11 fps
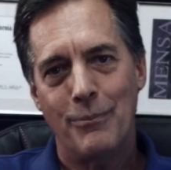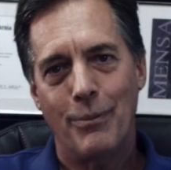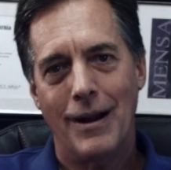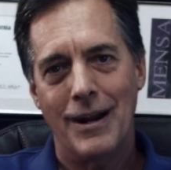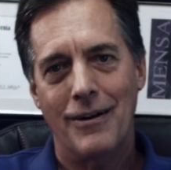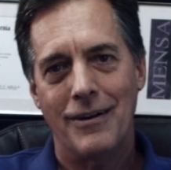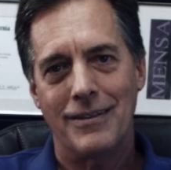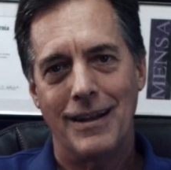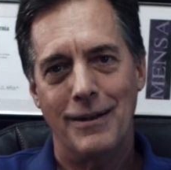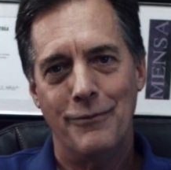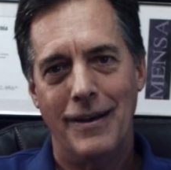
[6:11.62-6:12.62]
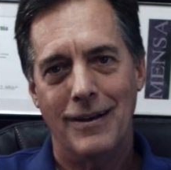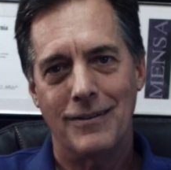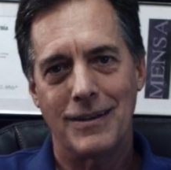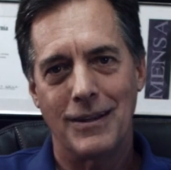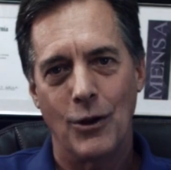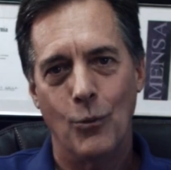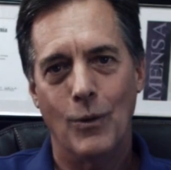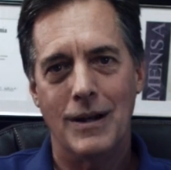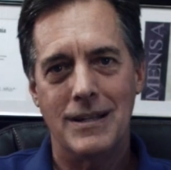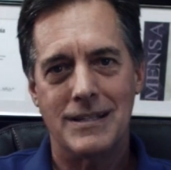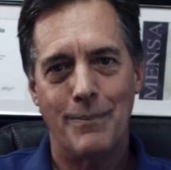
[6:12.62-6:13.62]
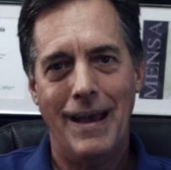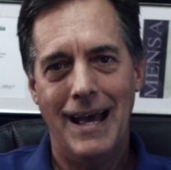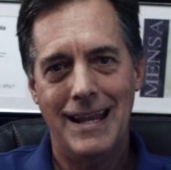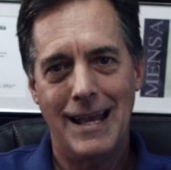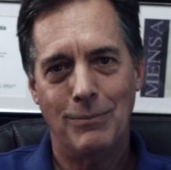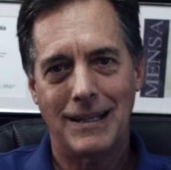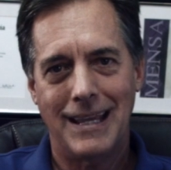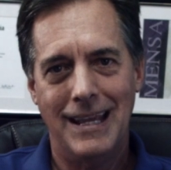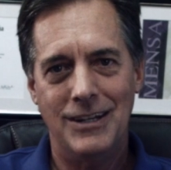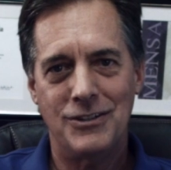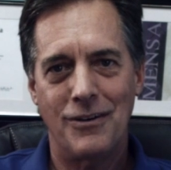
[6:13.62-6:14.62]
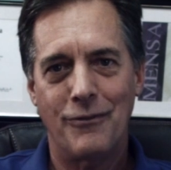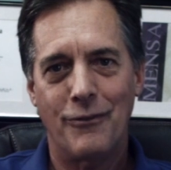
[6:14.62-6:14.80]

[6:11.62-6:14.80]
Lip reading: of prior art that I found was a patent application